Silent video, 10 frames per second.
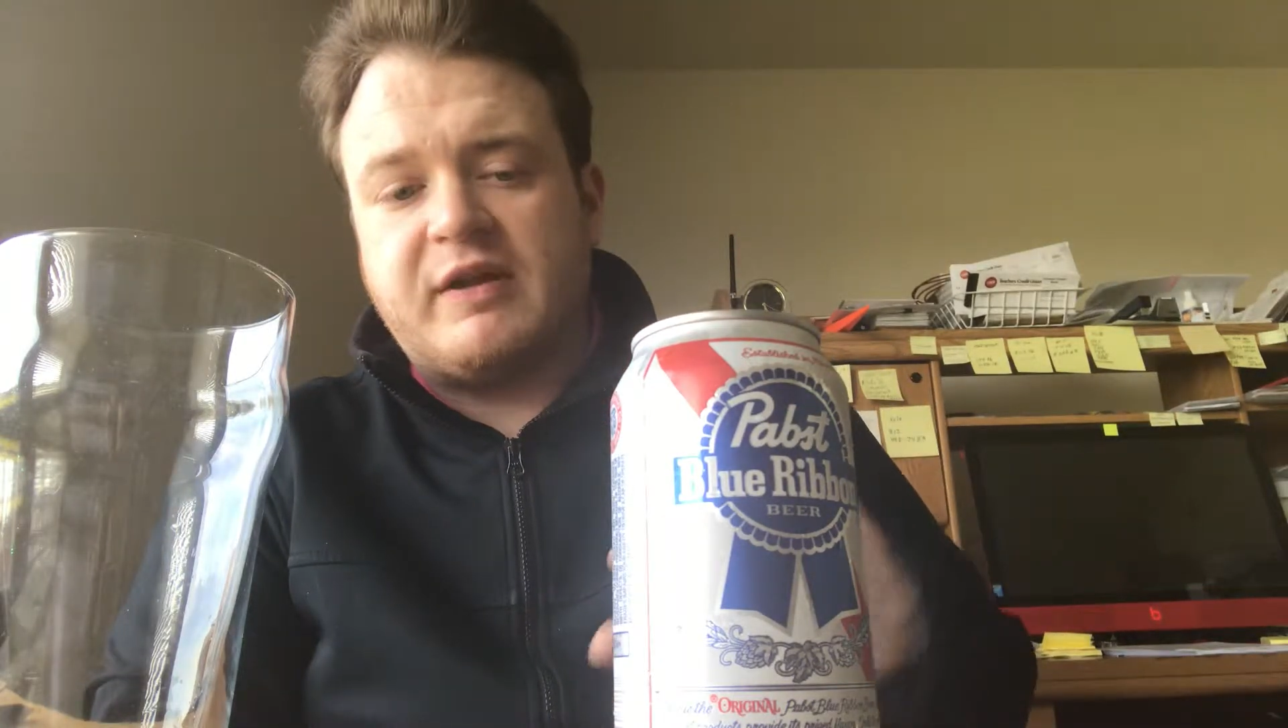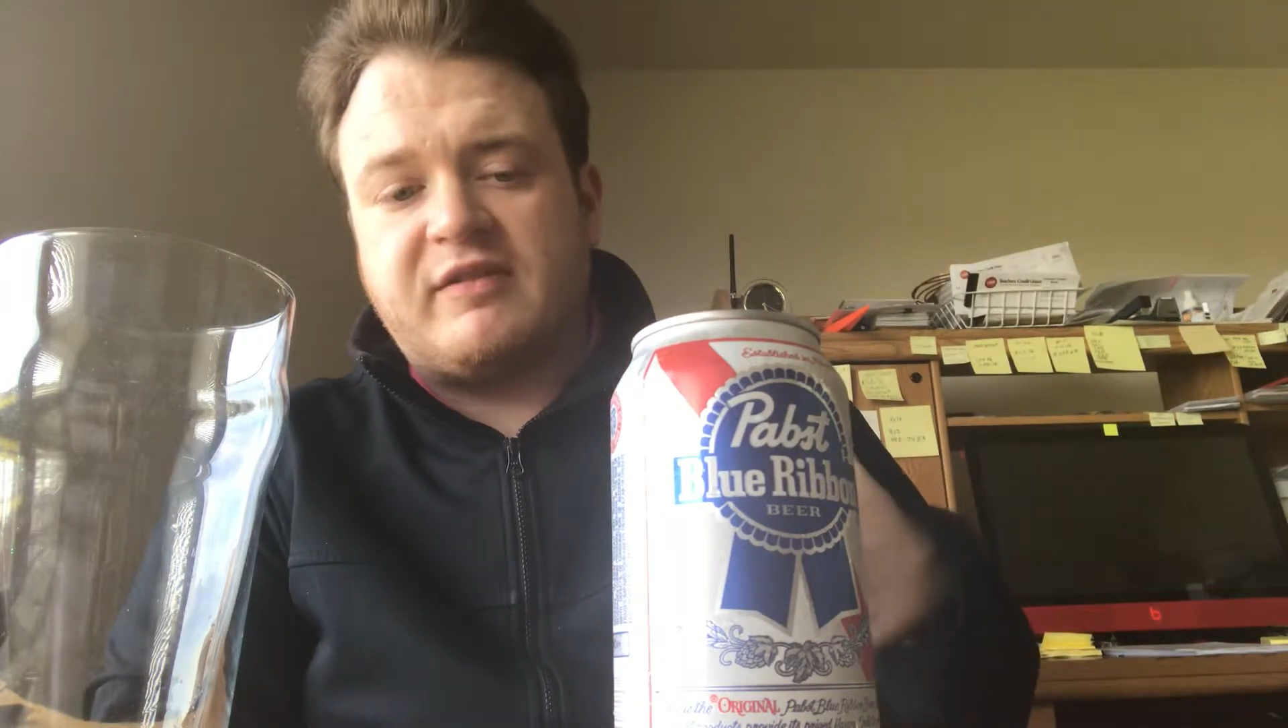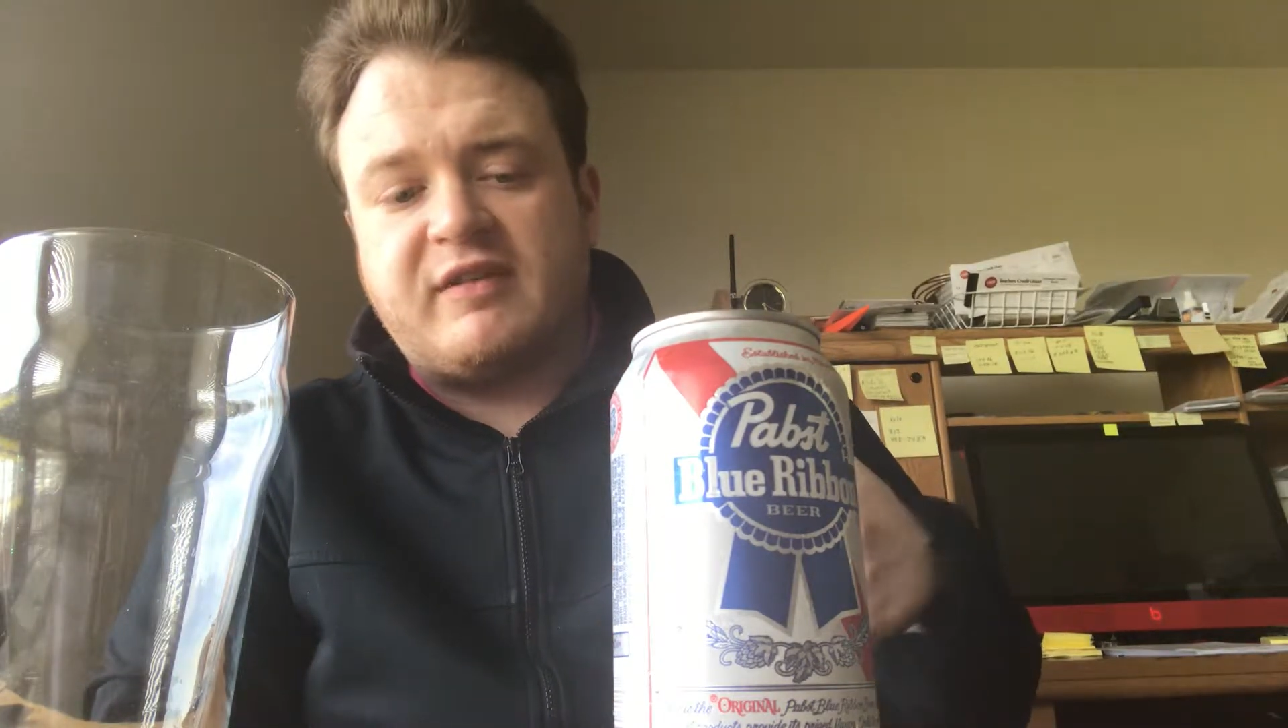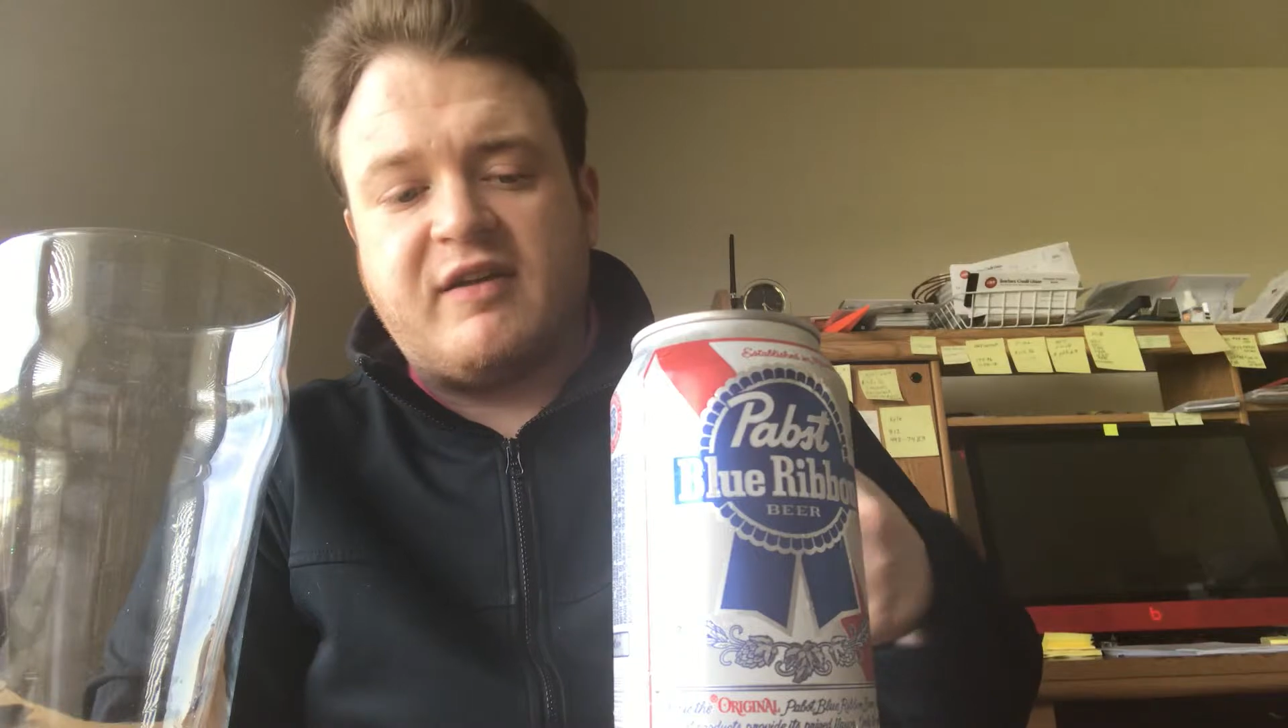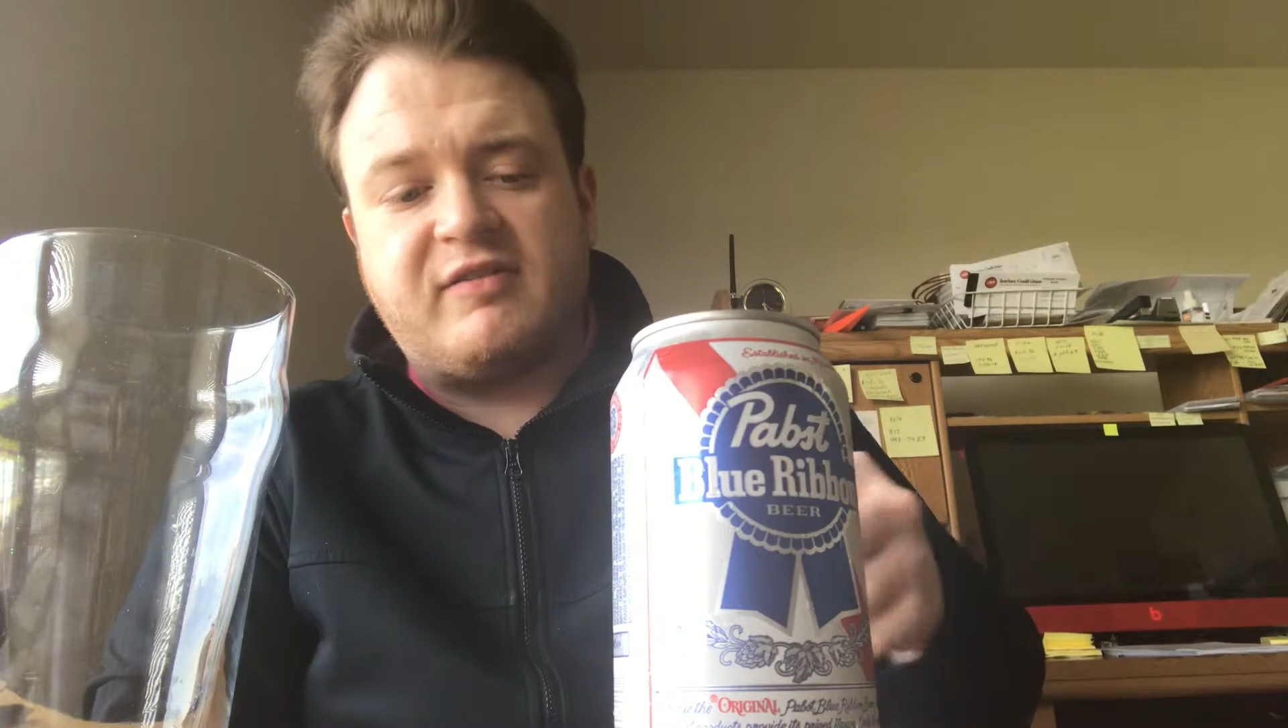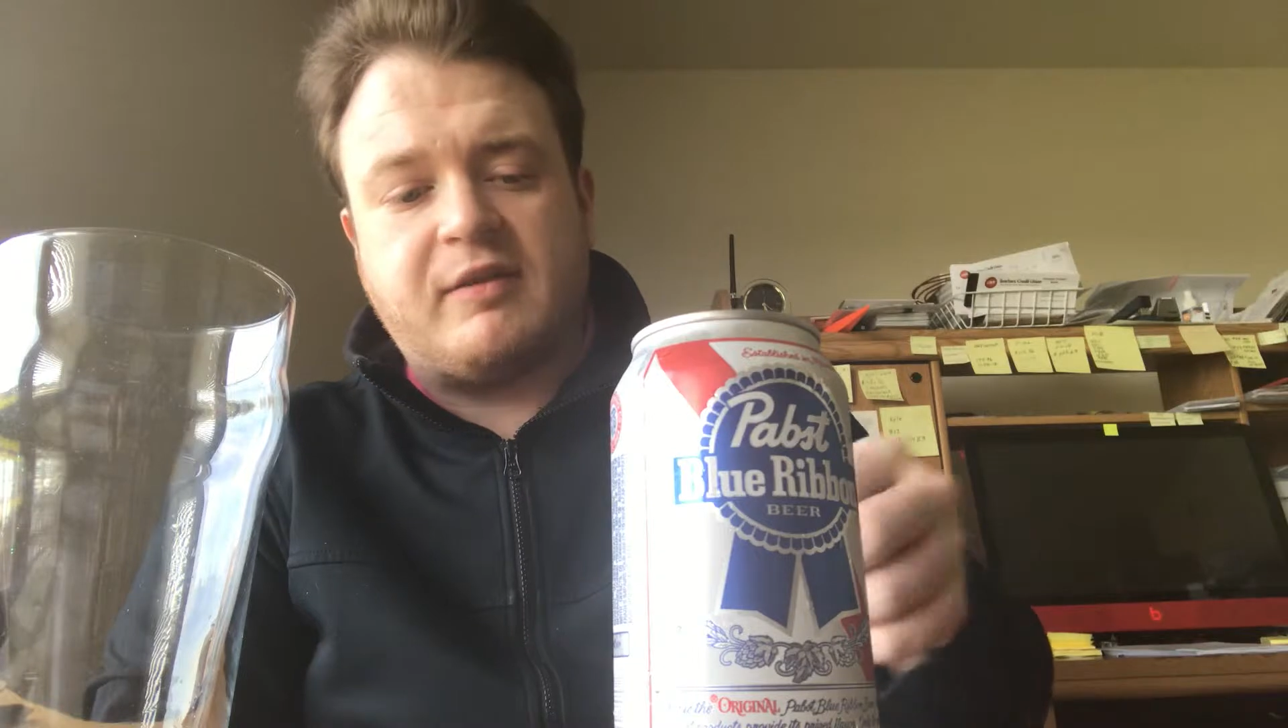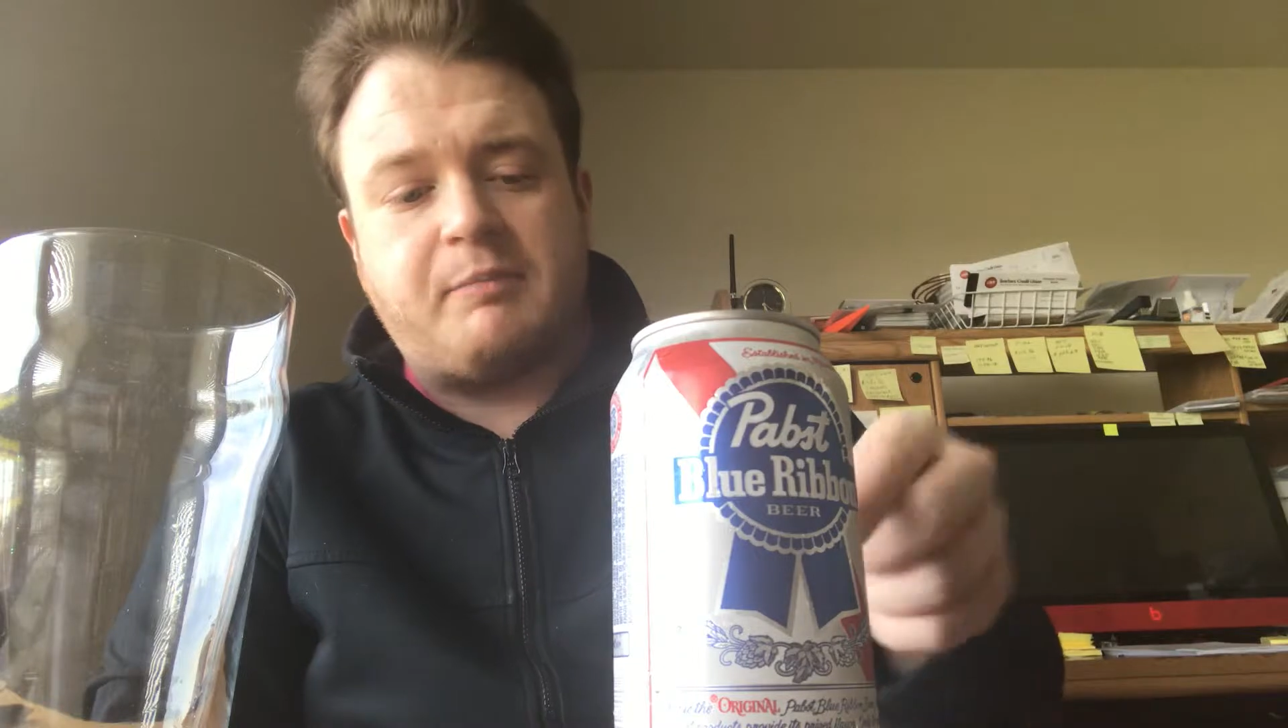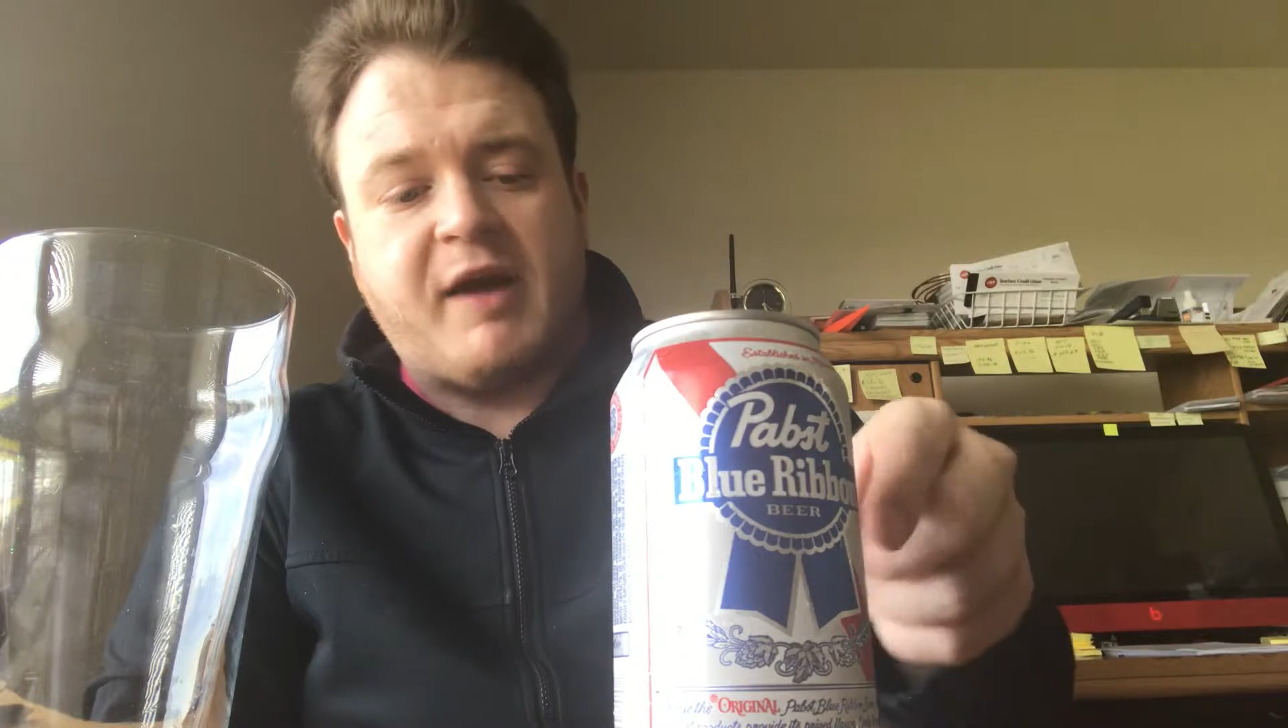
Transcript: it says that